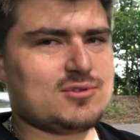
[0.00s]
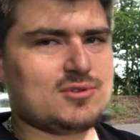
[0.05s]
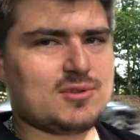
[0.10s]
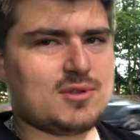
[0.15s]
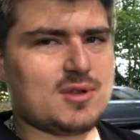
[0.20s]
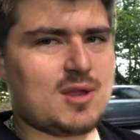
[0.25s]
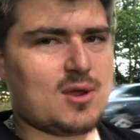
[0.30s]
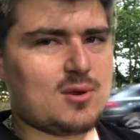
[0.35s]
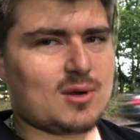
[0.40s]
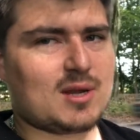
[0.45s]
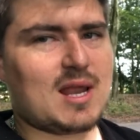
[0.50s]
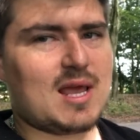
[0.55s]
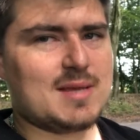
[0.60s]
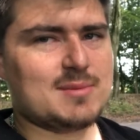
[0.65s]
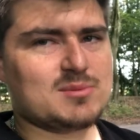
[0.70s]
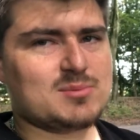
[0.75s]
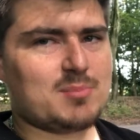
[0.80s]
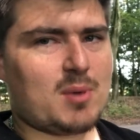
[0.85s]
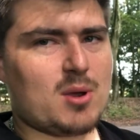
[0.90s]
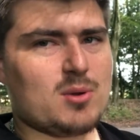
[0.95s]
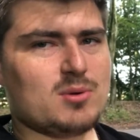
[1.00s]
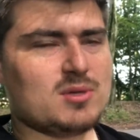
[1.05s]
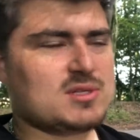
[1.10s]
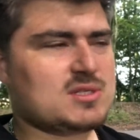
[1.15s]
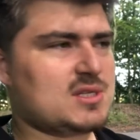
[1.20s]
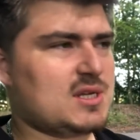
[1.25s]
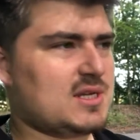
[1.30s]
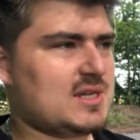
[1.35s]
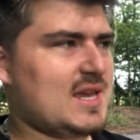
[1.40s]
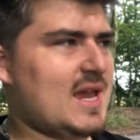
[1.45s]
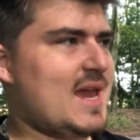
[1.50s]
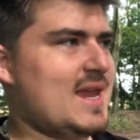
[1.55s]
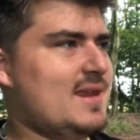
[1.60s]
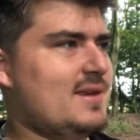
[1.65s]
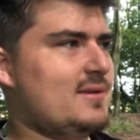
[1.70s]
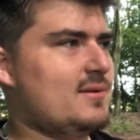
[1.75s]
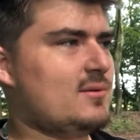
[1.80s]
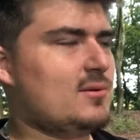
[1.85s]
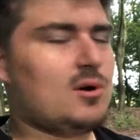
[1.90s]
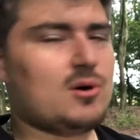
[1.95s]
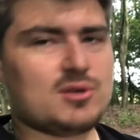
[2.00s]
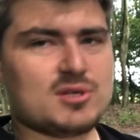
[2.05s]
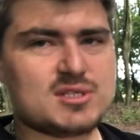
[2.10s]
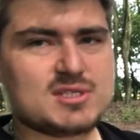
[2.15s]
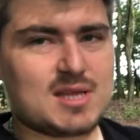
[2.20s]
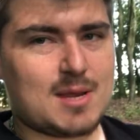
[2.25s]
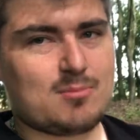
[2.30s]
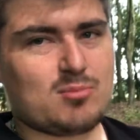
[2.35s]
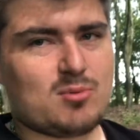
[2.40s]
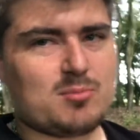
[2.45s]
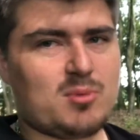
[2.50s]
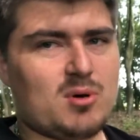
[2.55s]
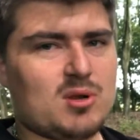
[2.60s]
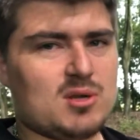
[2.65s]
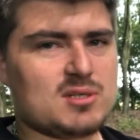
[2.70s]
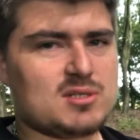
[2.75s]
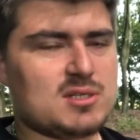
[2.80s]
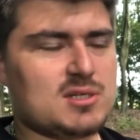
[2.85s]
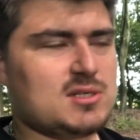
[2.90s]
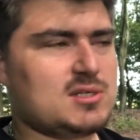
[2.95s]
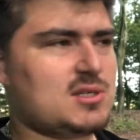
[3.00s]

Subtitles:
the no claims bonus again on a separate policy.